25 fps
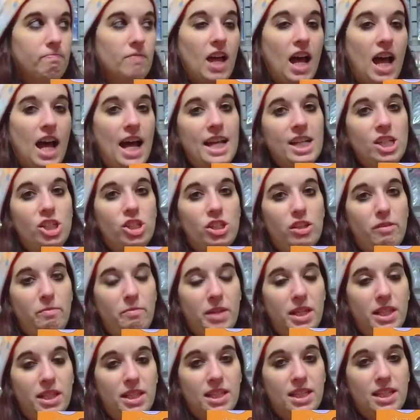I should have
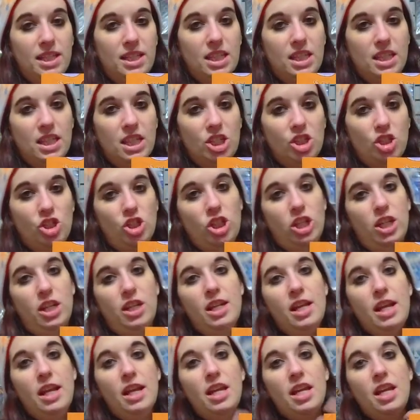made this
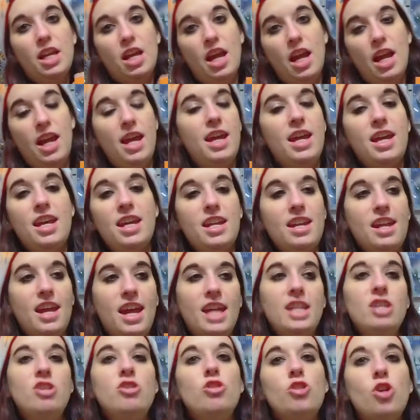decision and
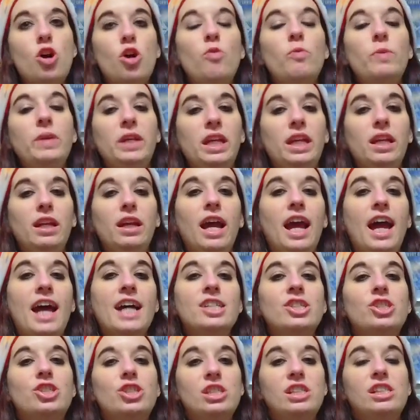and knowing
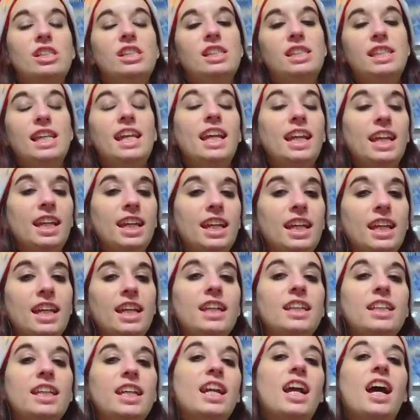as she's saying
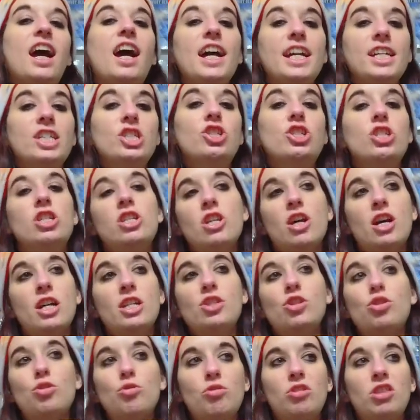it like I should not
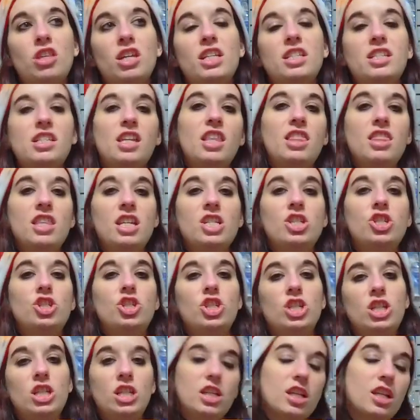do this and then
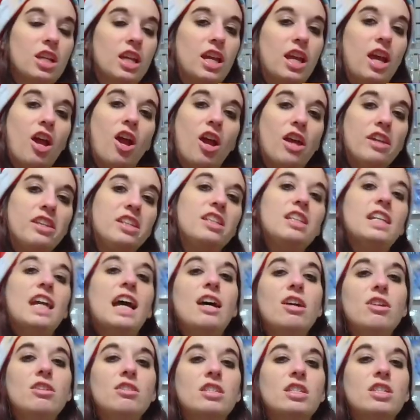she
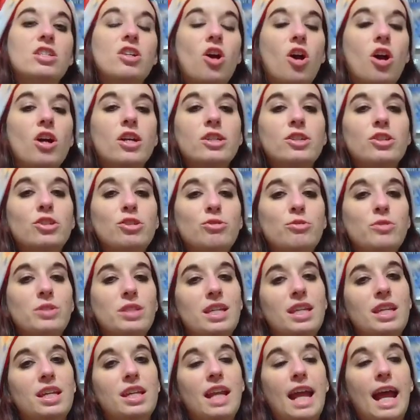yells and argues
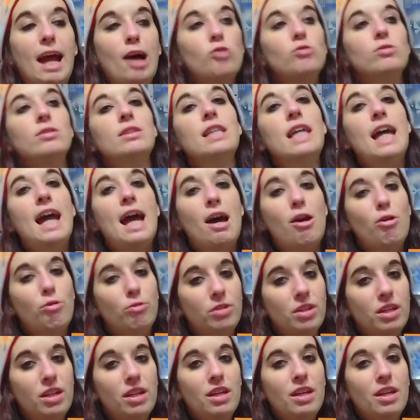it out
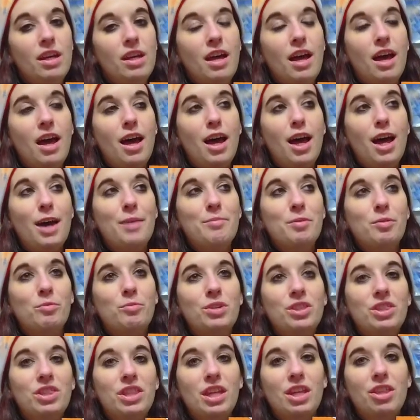loud um,
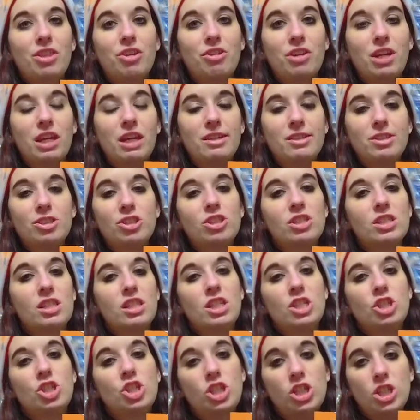with the other characters, and
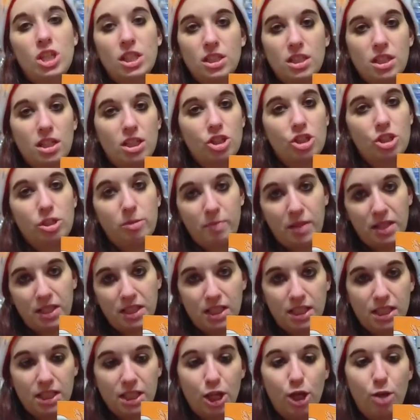then she does not and she makes
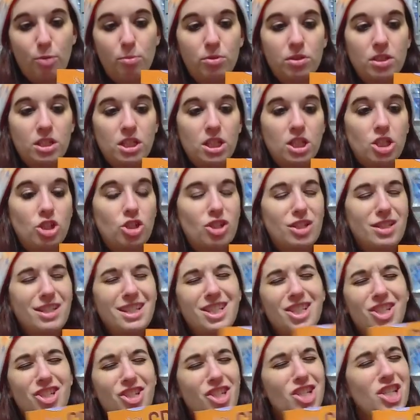these terrible decisions.
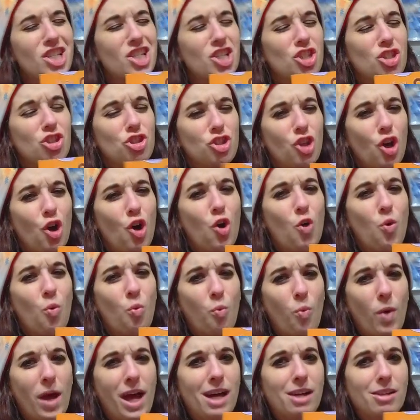It's just so
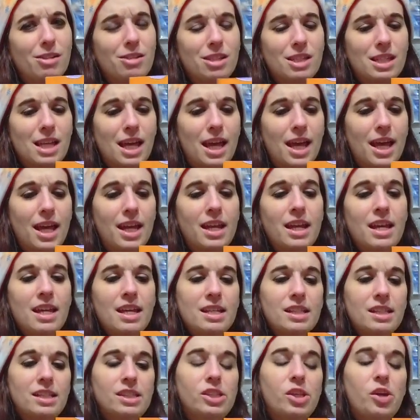well done.
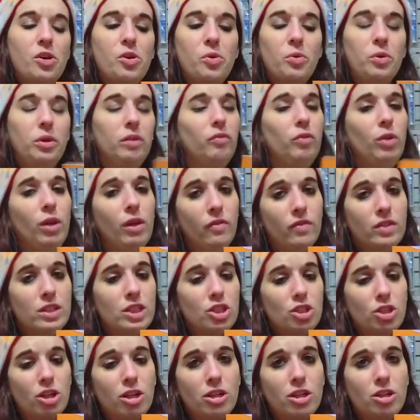So if you haven't
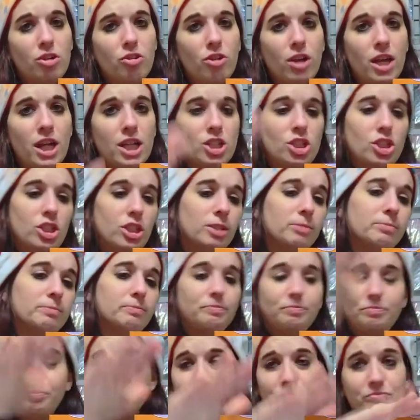started Crashing,
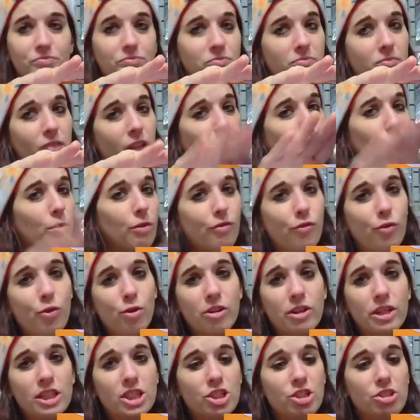we're
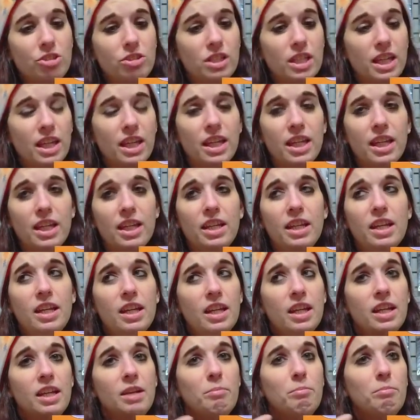four issues in.
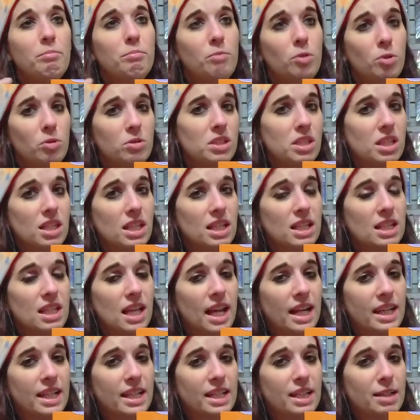Most of these
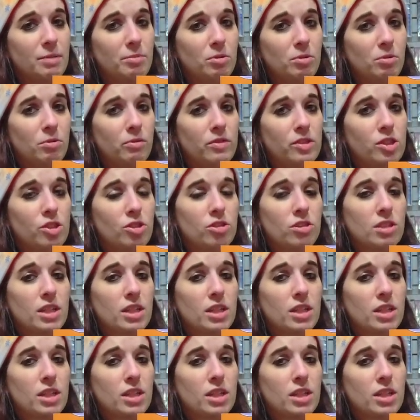IDW original